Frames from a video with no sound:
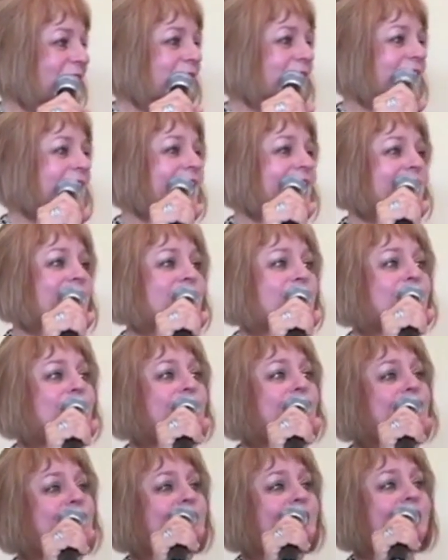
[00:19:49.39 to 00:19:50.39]
We have
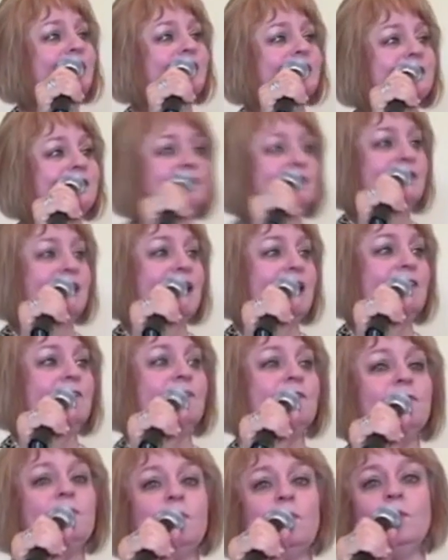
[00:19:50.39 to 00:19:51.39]
2 sons and
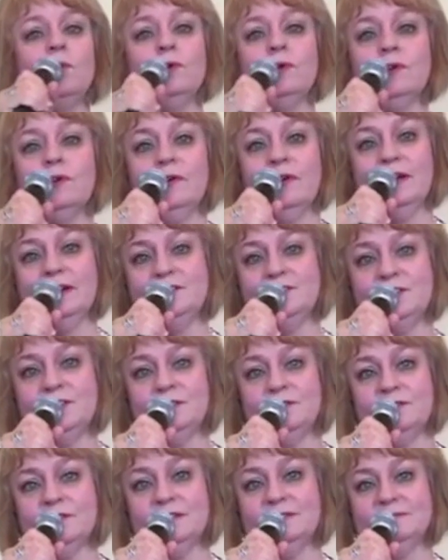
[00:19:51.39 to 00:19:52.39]
4
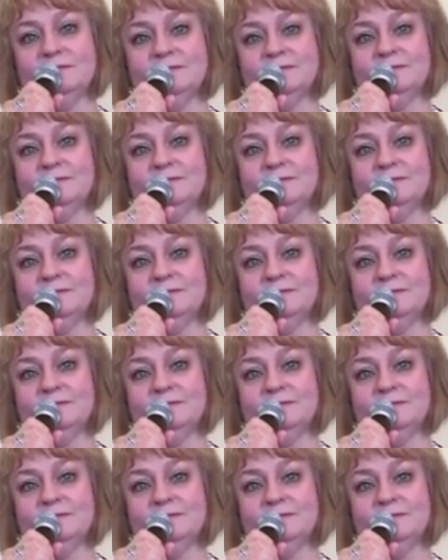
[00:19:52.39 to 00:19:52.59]
grandchildren.